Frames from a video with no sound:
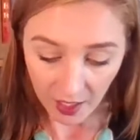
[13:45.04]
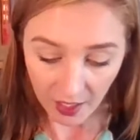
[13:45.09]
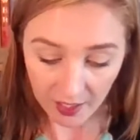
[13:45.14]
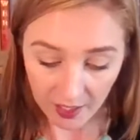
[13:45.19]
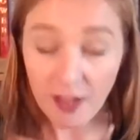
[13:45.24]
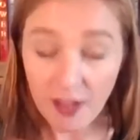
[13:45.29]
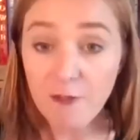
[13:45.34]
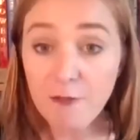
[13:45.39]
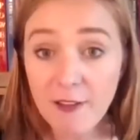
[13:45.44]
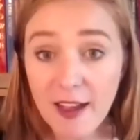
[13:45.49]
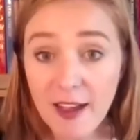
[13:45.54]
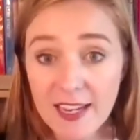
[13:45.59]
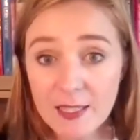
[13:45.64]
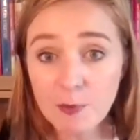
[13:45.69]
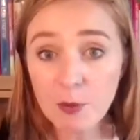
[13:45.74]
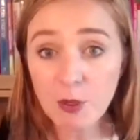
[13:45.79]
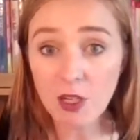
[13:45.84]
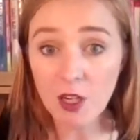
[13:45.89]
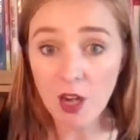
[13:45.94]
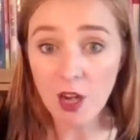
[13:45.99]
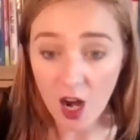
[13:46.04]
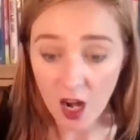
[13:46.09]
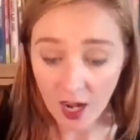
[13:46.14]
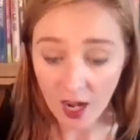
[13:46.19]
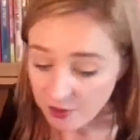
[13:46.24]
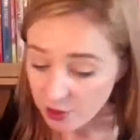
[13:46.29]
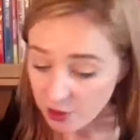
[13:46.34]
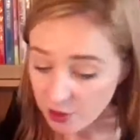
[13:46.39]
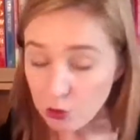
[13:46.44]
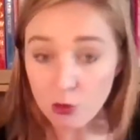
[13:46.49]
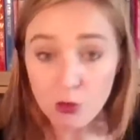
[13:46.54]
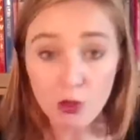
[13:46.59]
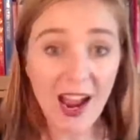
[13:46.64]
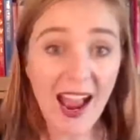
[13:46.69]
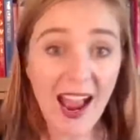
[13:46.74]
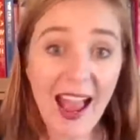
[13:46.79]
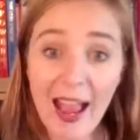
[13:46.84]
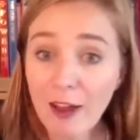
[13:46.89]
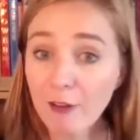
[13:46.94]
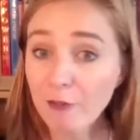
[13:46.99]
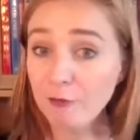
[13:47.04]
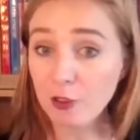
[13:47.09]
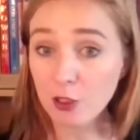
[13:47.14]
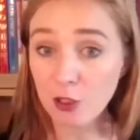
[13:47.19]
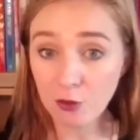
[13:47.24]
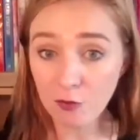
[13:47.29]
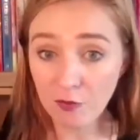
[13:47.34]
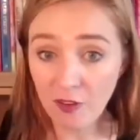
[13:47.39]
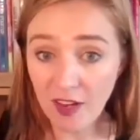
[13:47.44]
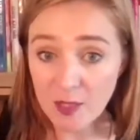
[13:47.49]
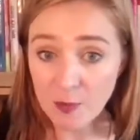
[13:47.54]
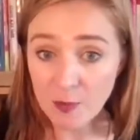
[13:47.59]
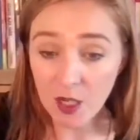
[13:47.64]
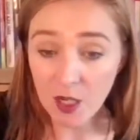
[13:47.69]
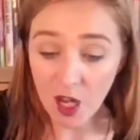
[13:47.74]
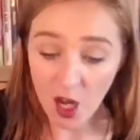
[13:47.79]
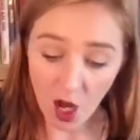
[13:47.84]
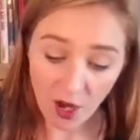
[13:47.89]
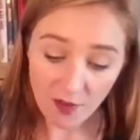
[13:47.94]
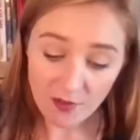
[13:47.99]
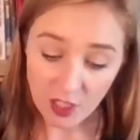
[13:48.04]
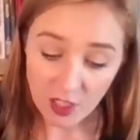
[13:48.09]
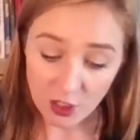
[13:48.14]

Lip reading: Okay, Facebook Lives. You do not have to do Facebook Lives.